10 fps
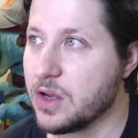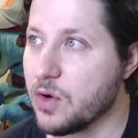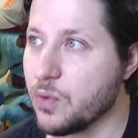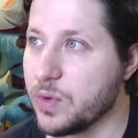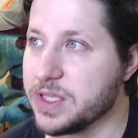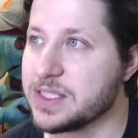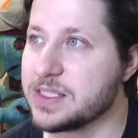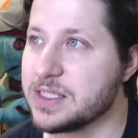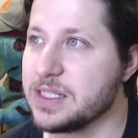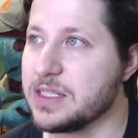we
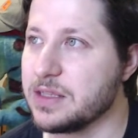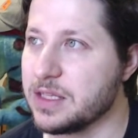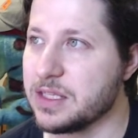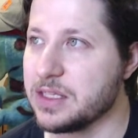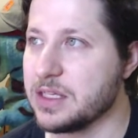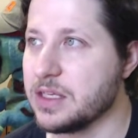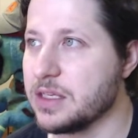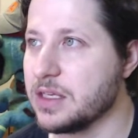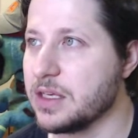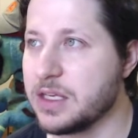see
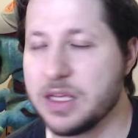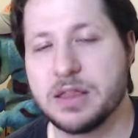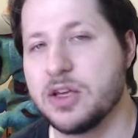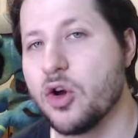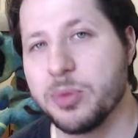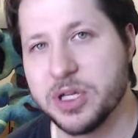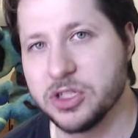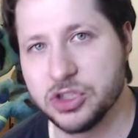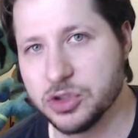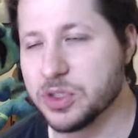the Ethiopian
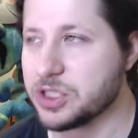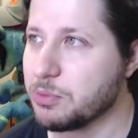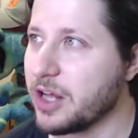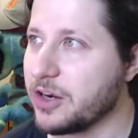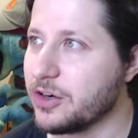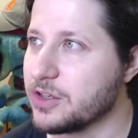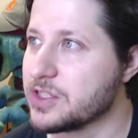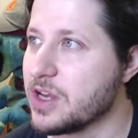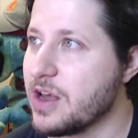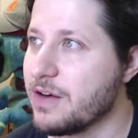Jewish miners
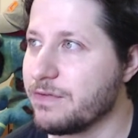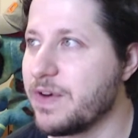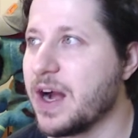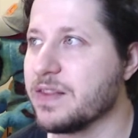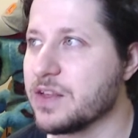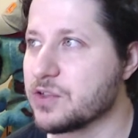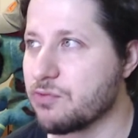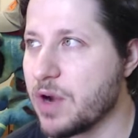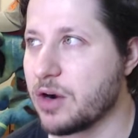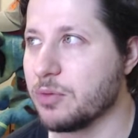find this
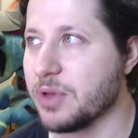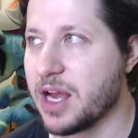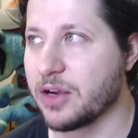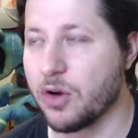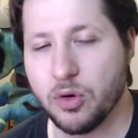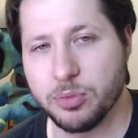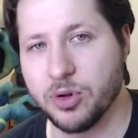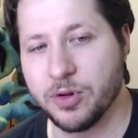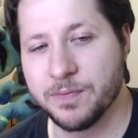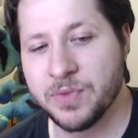rare black opal.